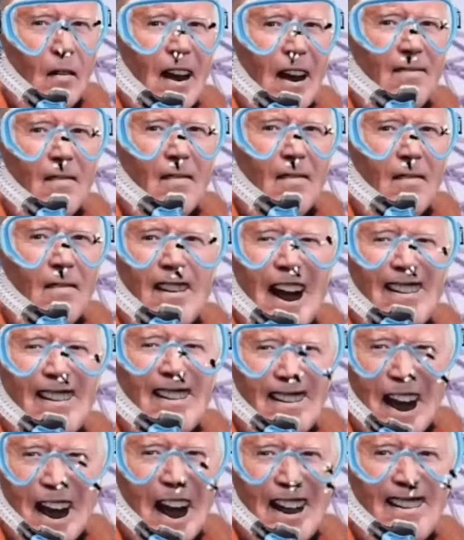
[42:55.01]
after the
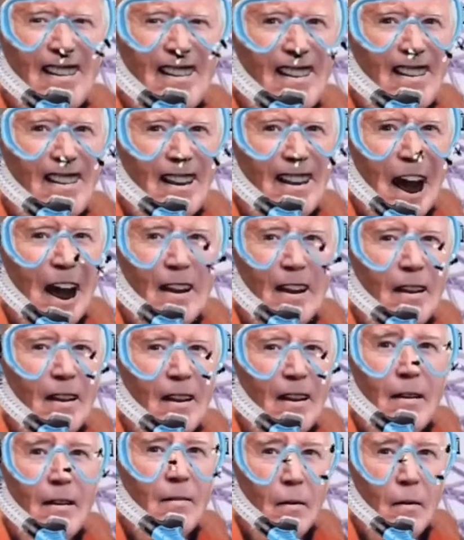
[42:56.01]
Titanic sank.
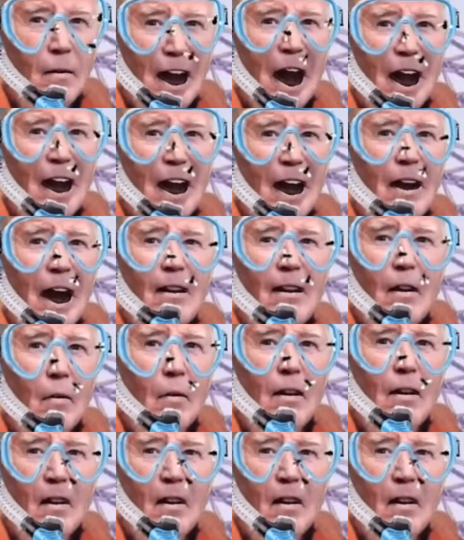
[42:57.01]
So I, I, I know what you're